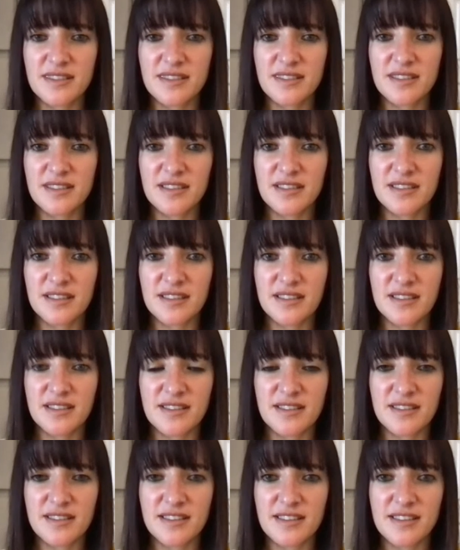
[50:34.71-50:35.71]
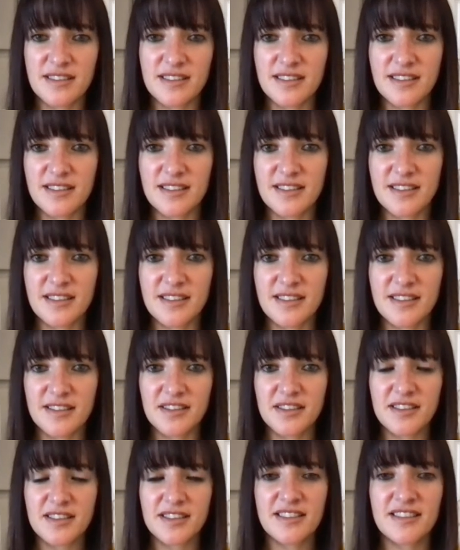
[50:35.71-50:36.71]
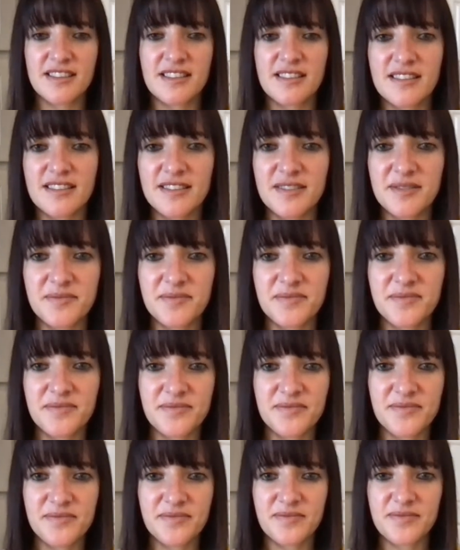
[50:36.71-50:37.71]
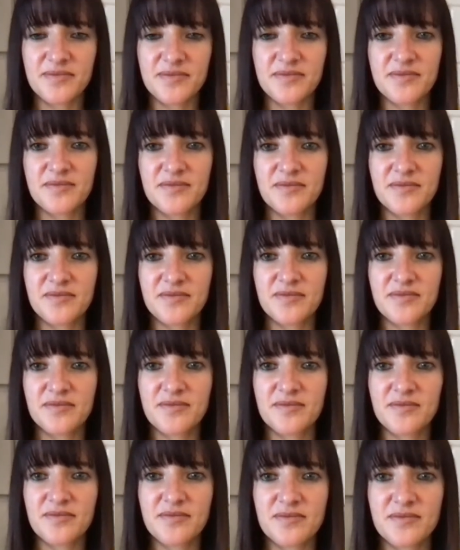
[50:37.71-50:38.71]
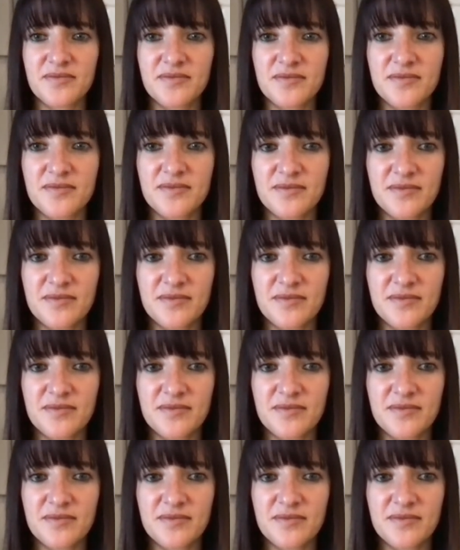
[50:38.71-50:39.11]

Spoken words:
This person isn't speaking.